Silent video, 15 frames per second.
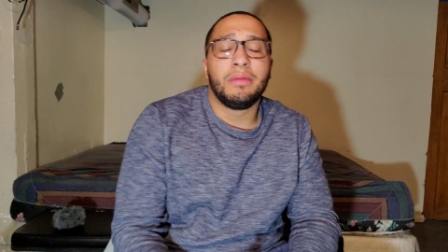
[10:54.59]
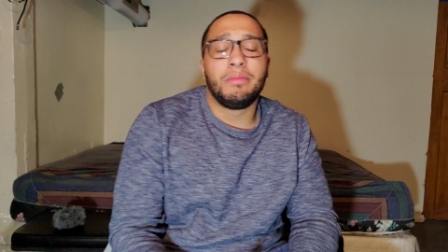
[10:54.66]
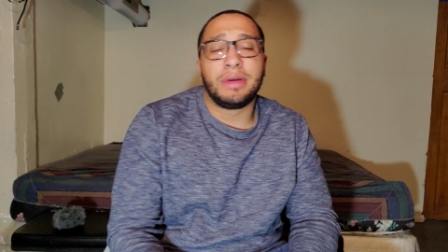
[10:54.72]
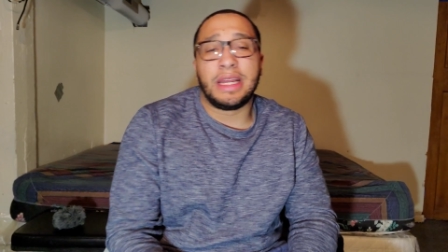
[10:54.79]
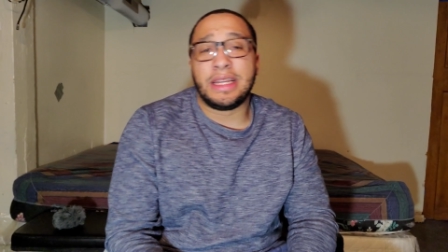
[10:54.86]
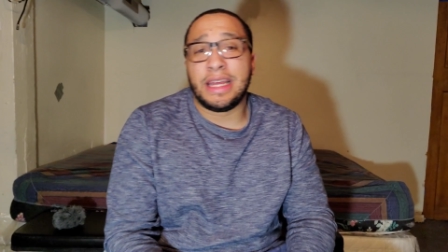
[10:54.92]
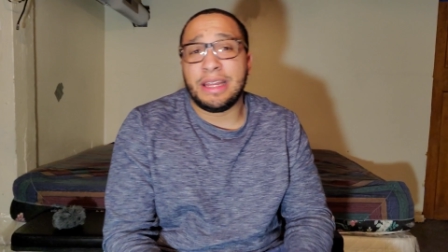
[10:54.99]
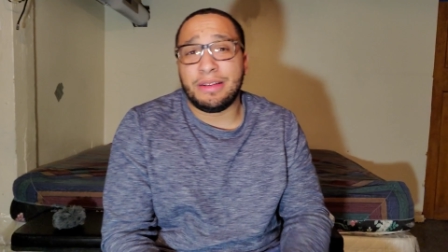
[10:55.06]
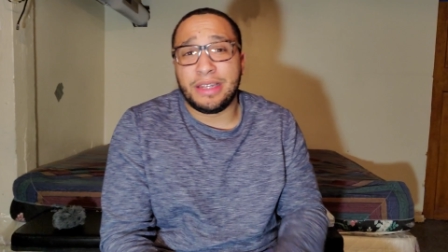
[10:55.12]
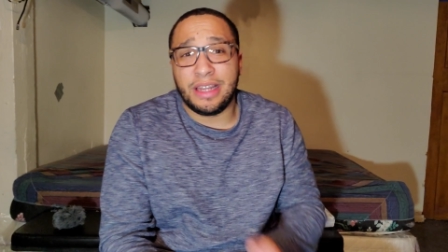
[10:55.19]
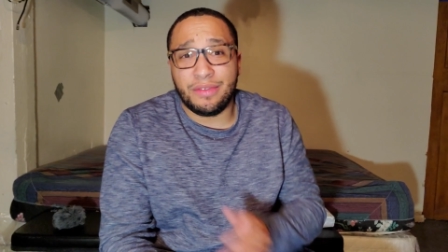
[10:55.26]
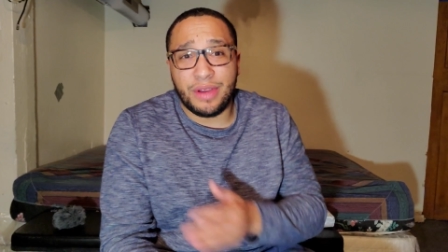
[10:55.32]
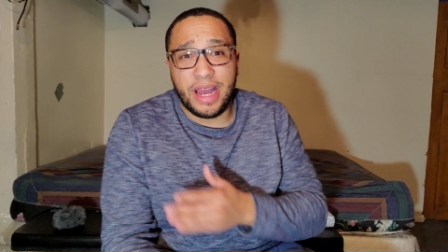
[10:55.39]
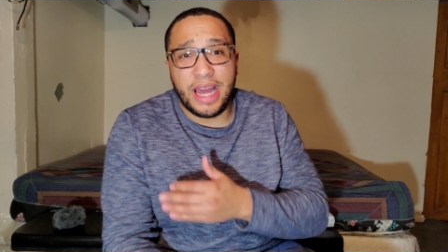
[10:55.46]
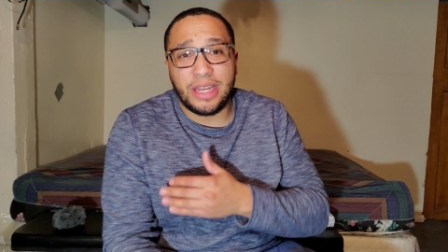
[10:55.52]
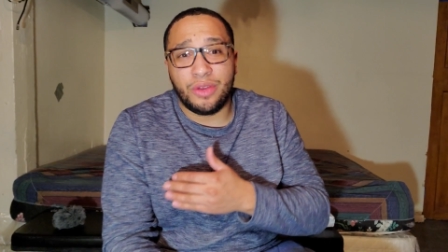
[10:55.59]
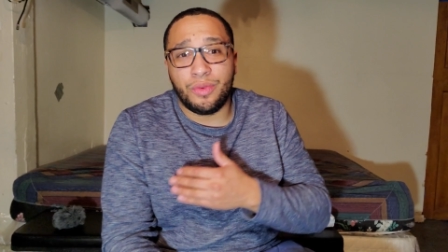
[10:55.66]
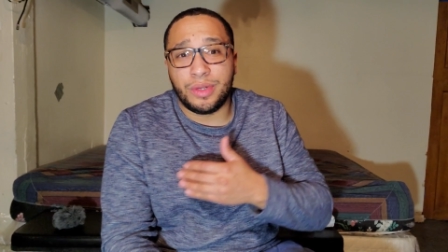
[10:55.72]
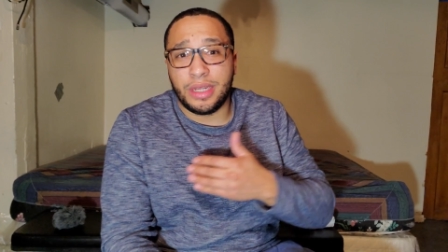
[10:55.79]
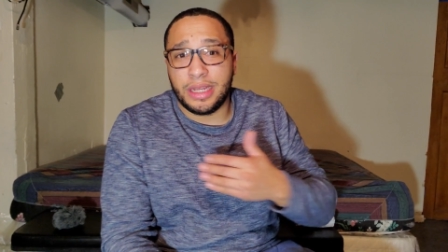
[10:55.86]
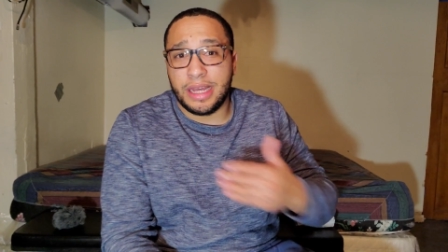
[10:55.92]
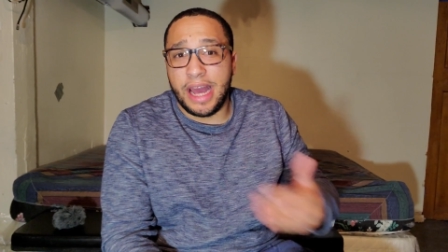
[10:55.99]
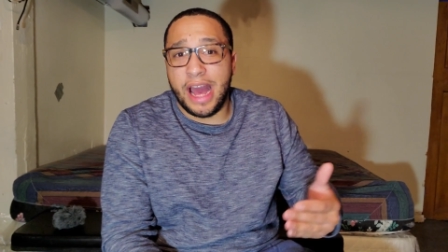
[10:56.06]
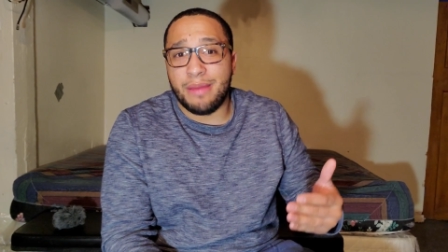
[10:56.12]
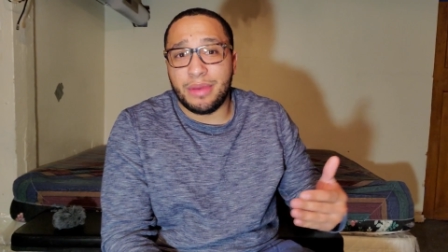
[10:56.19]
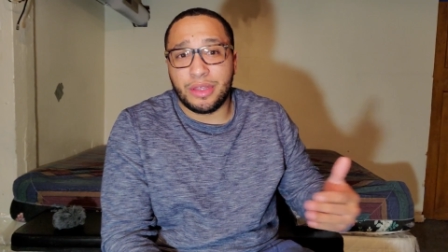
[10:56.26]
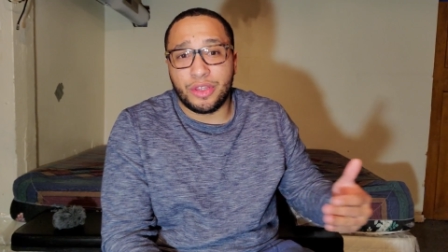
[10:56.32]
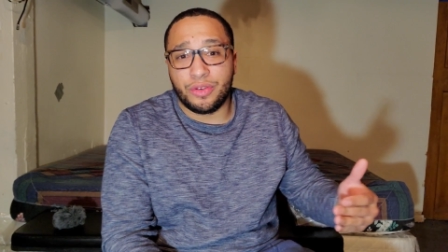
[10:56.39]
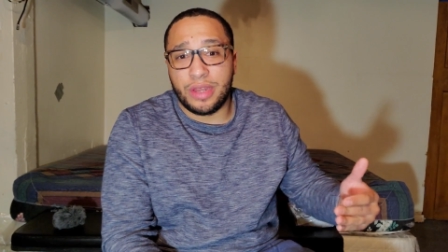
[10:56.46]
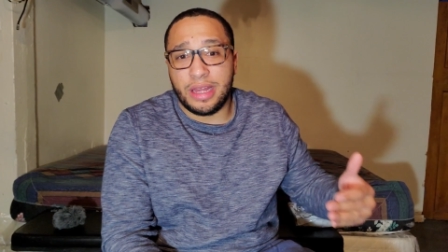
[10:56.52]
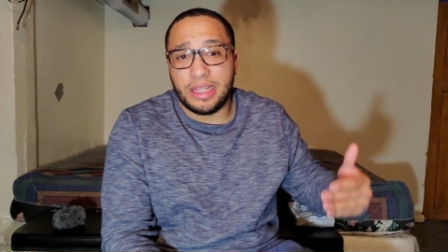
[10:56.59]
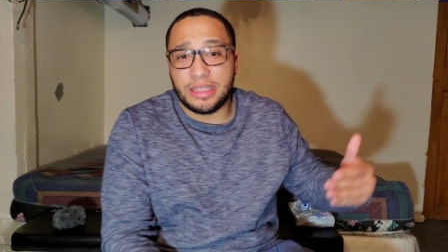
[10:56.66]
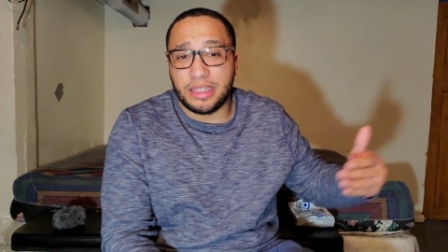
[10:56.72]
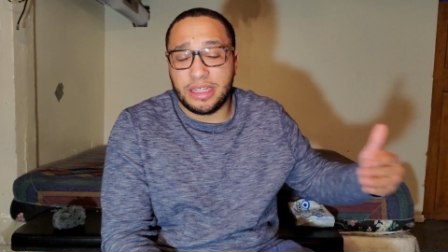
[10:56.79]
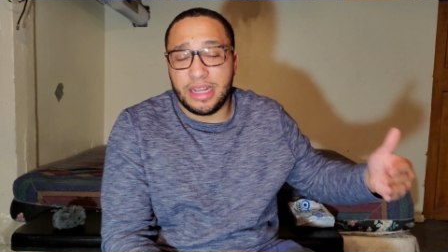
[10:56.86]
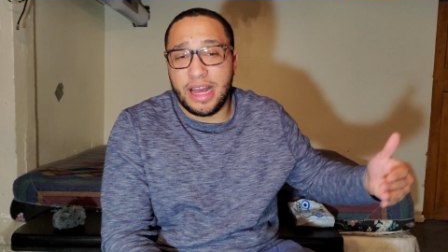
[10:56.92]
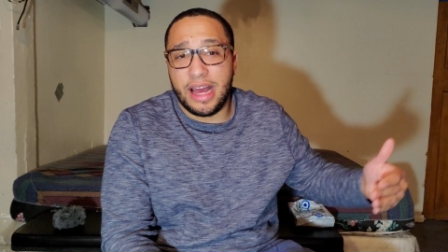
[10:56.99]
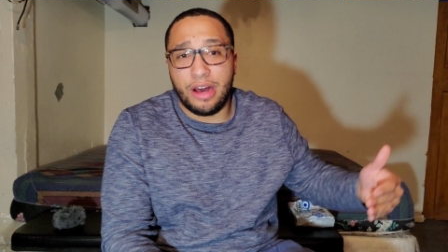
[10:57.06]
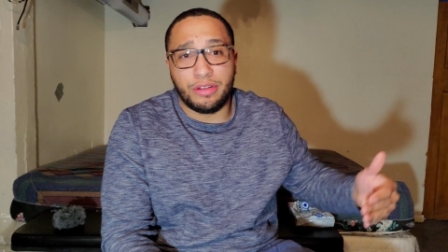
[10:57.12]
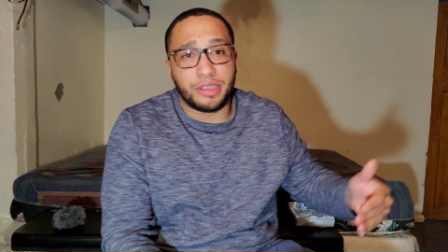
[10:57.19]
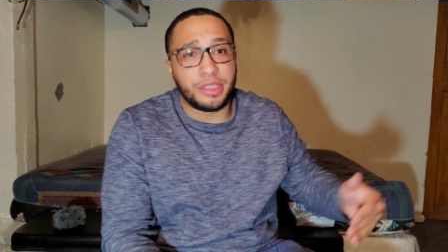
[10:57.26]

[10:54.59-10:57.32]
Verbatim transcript: But I ne never had no one to guide me through that as a child.